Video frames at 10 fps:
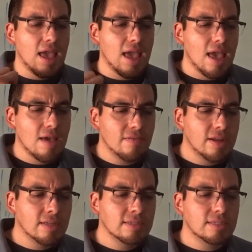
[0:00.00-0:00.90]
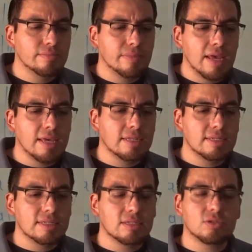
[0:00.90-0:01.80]

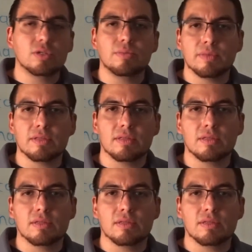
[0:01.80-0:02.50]
evidence-based treatment.